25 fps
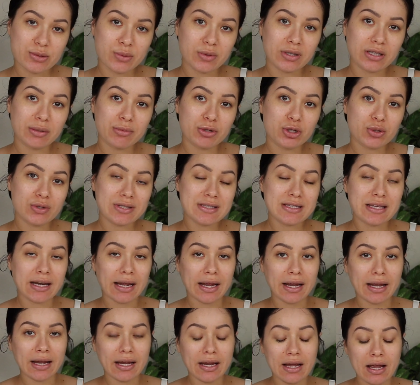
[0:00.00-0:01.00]
what we're going to be doing
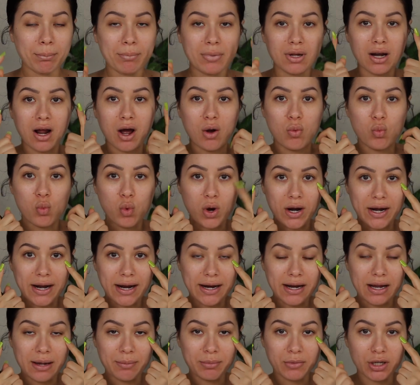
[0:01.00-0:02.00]
today. But on one
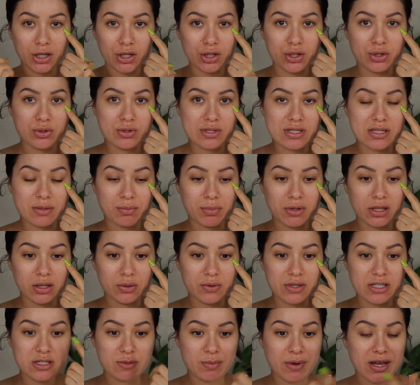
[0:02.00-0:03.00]
eye I'm going to use the
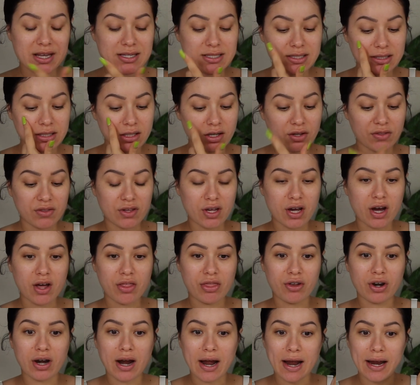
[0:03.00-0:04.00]
Plouis base, and then on the
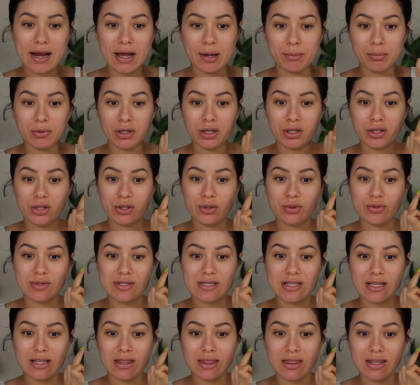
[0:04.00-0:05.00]
other eye I'm going to
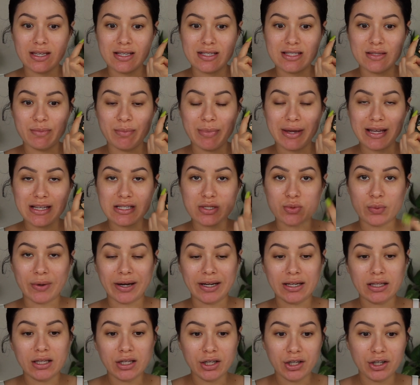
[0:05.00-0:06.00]
use this base
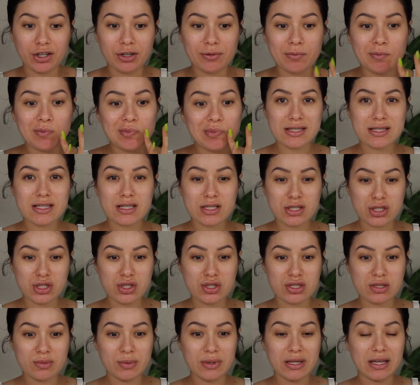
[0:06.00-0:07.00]
right here. Please
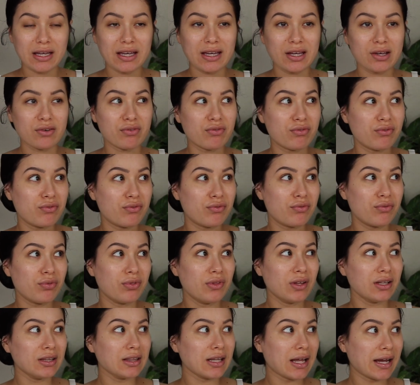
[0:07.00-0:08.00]
excuse me if
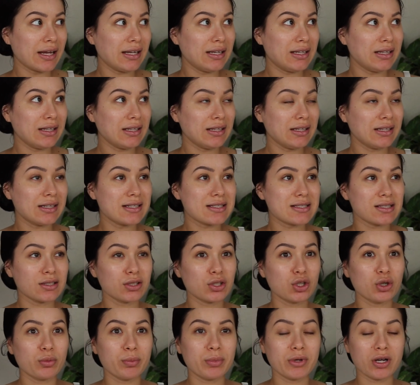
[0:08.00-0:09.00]
the lighting is a
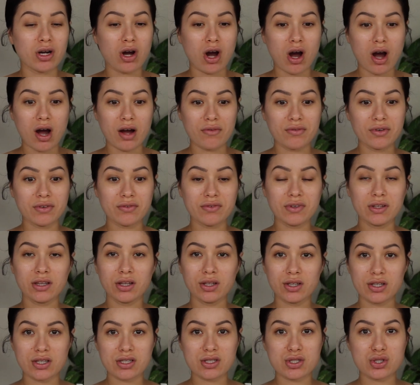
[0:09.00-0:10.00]
little bit off, if it
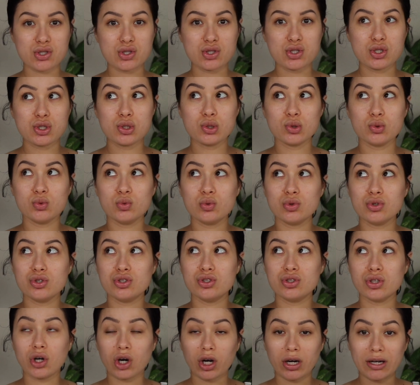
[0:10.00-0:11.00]
looks too
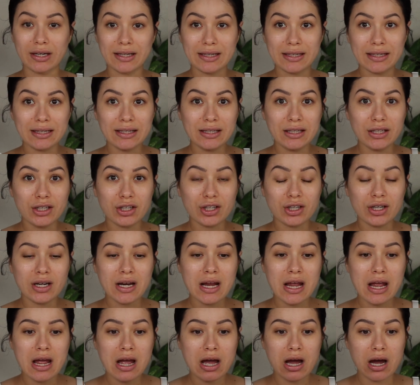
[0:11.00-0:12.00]
dark in here.
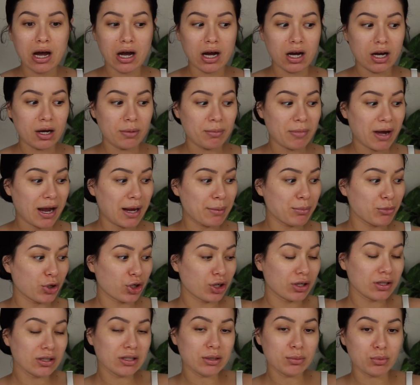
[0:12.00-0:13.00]
I'm
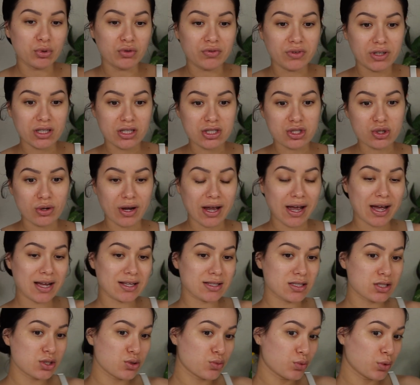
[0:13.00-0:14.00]
currently moving, so I
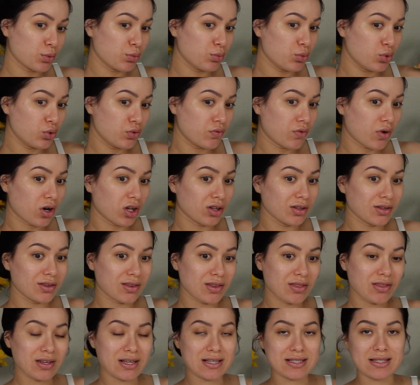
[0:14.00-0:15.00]
had to remove all of
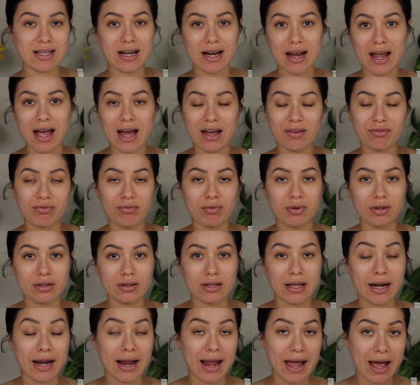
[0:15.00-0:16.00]
the things that I
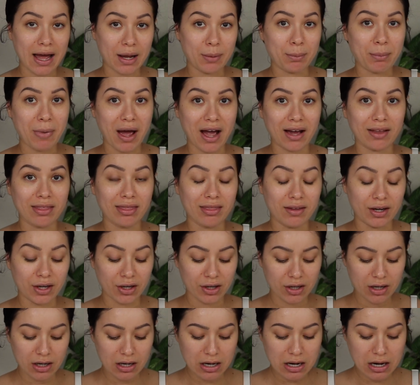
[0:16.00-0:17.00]
had back
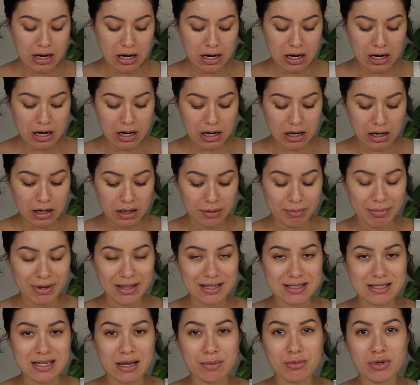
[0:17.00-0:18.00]
there. By
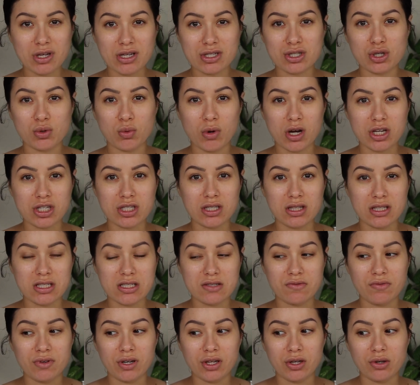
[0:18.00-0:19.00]
the time you guys are watching
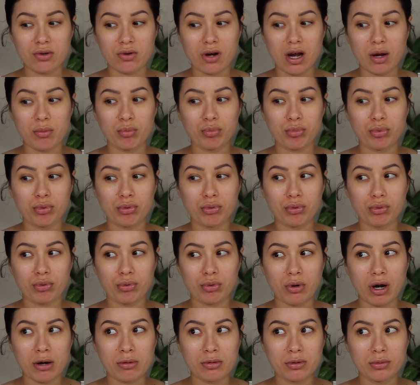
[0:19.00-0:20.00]
this video, I'm
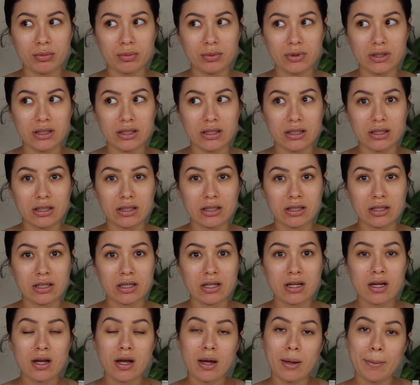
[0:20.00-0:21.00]
probably
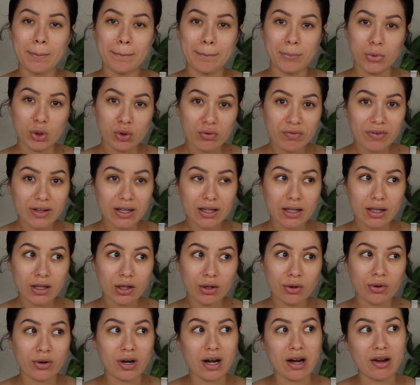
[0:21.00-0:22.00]

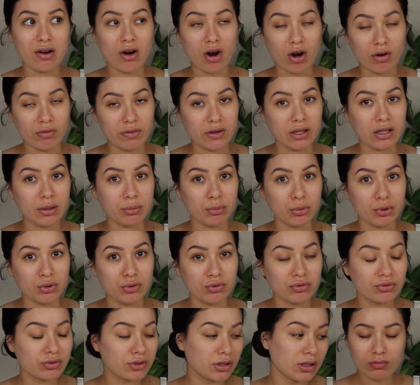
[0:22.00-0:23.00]
moving or I already
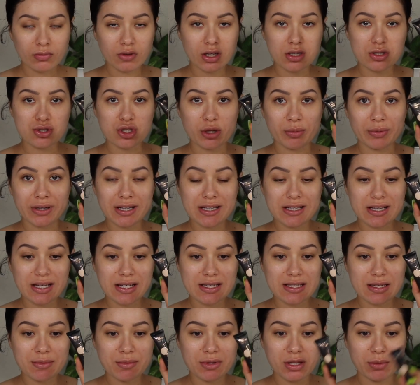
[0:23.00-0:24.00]
moved. So I'm going to
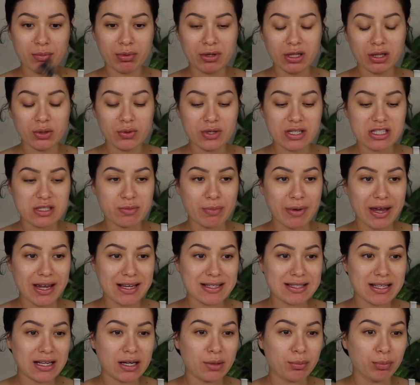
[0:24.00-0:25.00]
take some of the Plouis
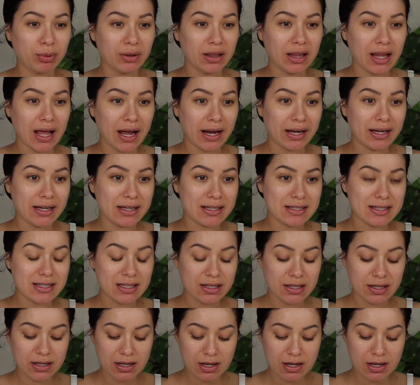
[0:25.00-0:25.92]
base and apply it